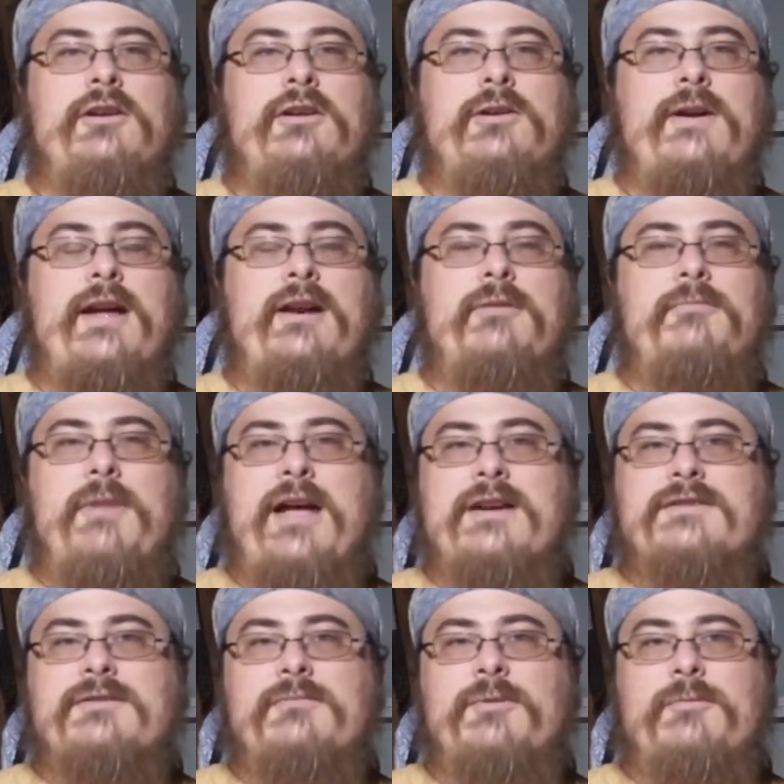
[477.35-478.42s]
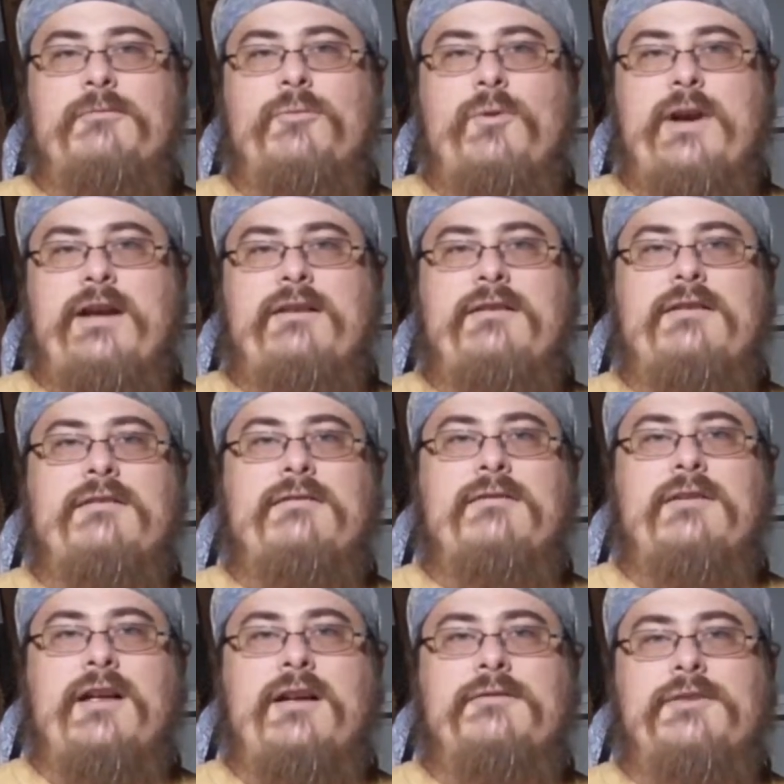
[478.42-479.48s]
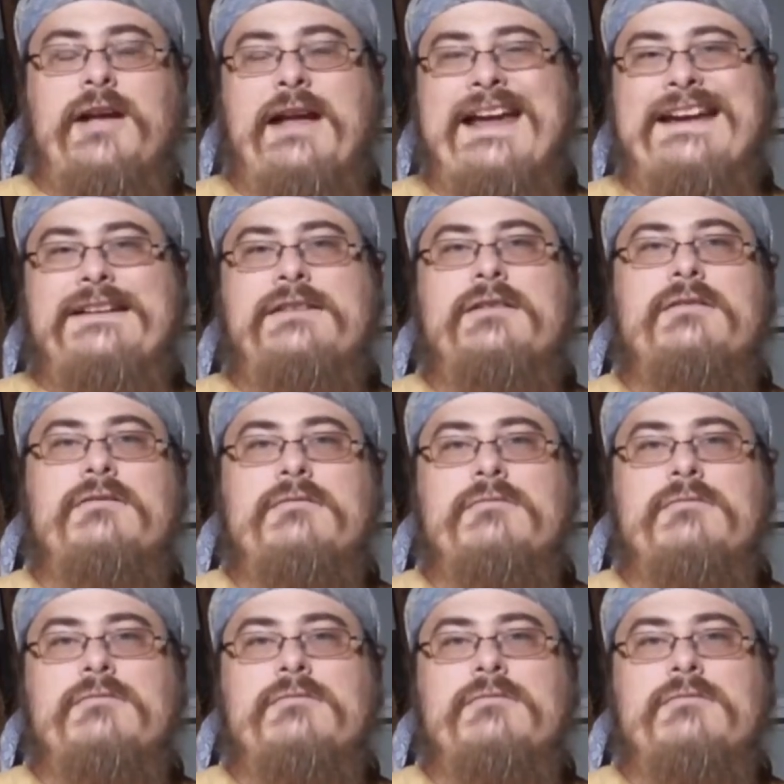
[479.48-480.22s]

you had a maximum width of 8